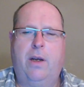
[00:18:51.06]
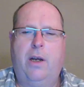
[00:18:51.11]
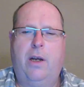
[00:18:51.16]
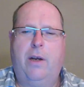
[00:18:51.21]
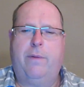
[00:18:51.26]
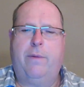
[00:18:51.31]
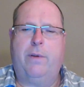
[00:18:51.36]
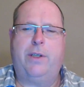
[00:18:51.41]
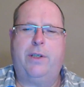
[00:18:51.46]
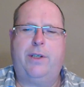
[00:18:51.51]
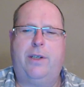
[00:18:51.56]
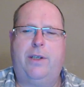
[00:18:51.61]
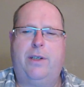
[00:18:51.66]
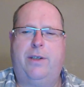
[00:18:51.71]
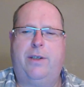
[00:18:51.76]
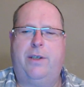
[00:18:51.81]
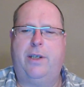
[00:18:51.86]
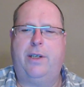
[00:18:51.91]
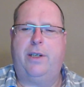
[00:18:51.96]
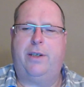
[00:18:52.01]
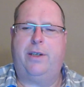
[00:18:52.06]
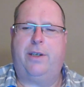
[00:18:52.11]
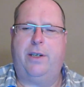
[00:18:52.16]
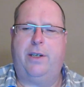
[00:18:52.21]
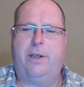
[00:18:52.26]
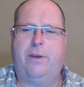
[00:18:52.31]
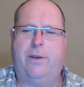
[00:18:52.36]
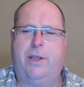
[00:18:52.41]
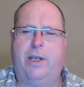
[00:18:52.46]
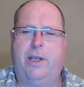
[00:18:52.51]
For instance, it is
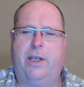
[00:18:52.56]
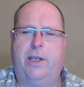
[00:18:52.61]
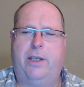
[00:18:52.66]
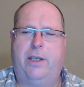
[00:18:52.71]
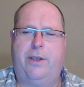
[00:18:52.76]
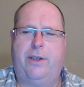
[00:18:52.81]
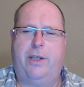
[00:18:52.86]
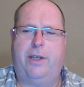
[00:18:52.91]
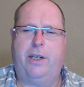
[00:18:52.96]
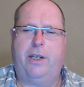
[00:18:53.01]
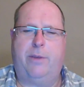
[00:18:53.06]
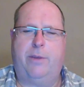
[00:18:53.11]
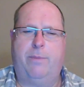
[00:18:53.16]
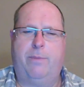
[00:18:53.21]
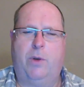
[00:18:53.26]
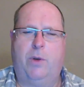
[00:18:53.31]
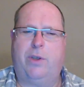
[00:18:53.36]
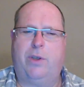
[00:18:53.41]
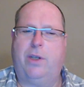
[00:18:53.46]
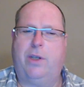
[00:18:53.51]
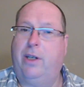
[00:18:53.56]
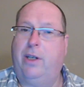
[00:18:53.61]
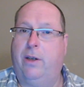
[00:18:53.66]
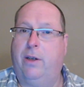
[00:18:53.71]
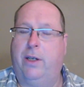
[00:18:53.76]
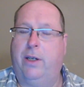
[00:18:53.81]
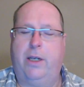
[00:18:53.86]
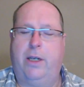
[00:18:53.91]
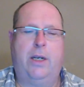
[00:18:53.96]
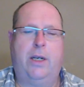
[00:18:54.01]
here that he states most
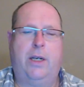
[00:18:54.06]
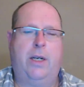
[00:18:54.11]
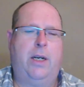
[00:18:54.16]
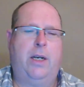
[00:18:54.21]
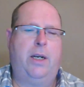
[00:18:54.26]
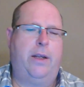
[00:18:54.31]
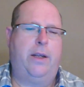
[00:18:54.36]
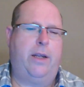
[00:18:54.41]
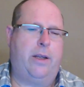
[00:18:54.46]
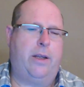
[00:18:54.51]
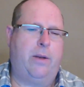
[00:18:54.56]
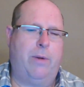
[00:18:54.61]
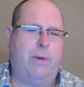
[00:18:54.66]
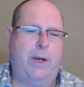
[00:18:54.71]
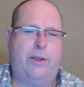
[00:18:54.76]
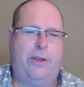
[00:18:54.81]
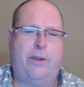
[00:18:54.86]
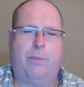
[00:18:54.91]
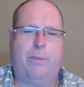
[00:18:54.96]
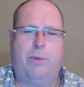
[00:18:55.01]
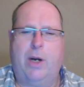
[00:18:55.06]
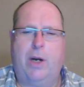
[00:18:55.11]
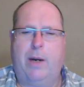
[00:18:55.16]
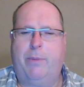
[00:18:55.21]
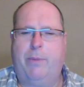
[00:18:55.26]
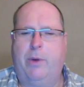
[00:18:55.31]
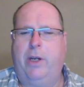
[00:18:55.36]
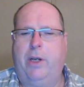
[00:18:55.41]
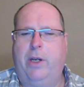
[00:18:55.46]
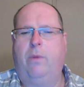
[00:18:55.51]
clearly that the right to
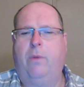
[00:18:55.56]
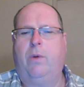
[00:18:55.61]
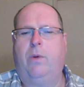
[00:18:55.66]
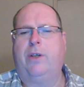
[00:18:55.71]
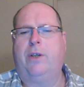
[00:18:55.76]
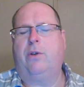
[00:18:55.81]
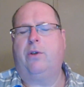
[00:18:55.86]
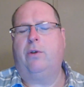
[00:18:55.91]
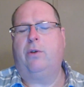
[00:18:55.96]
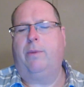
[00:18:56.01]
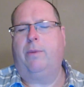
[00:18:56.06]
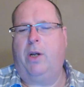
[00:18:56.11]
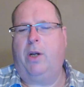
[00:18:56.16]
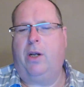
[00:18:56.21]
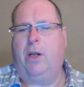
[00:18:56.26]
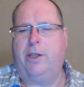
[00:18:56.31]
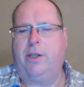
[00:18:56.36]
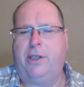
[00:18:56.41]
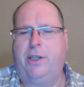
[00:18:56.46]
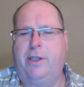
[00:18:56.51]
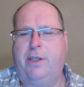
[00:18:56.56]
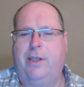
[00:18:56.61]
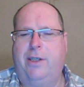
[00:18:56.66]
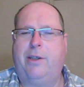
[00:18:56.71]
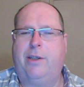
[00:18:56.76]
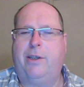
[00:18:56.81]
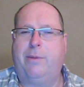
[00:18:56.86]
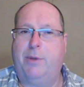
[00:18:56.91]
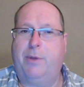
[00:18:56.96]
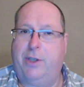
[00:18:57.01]
property he wants to abolish
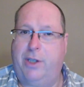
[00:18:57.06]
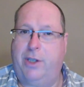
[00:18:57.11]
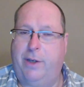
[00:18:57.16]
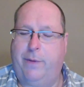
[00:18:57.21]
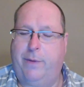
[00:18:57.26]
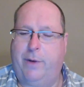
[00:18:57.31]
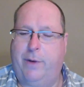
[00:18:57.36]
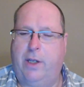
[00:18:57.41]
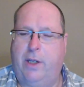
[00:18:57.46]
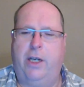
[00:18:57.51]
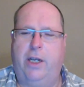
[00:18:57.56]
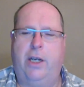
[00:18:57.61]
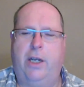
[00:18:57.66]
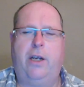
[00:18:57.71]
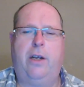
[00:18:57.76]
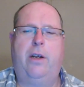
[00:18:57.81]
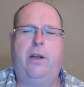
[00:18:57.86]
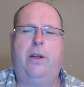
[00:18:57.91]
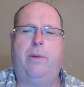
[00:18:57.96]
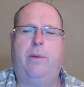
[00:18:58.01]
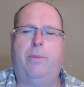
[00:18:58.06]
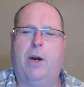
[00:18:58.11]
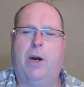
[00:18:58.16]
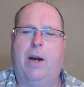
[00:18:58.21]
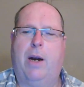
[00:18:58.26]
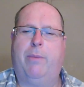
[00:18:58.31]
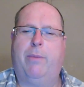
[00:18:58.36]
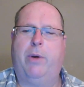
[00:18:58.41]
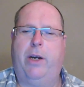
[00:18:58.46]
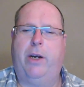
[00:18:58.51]
is specifically the
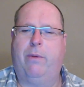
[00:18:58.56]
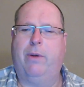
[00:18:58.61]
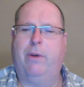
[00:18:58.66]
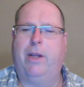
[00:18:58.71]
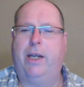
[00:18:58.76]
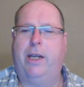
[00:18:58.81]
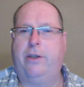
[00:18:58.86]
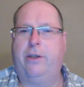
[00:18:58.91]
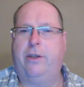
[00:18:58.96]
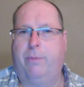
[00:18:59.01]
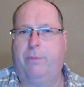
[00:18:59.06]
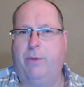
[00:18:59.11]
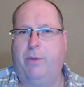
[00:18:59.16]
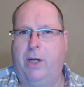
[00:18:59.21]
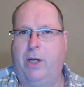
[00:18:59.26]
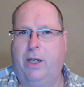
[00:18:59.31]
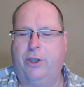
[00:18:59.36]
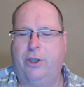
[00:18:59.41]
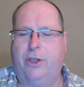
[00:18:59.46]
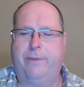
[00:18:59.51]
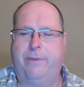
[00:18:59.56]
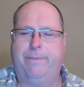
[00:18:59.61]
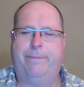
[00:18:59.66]
property related to production.